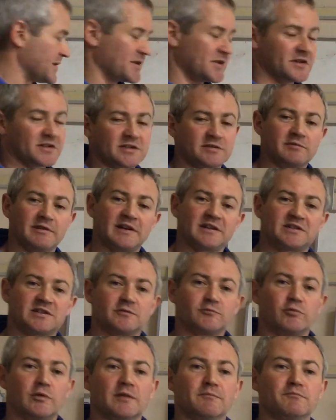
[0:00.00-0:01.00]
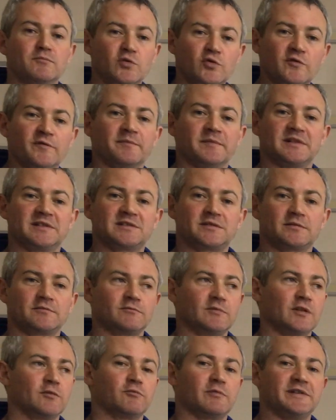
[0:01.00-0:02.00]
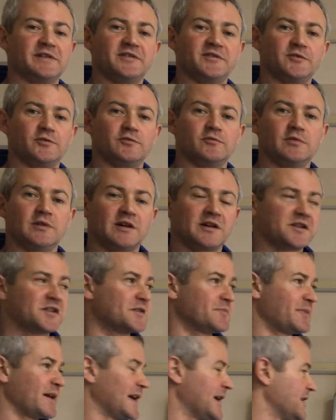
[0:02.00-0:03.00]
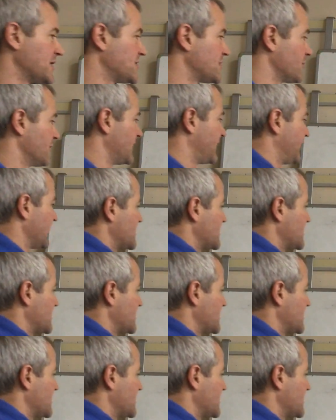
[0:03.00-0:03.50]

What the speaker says: a situation where movement will win you space. So if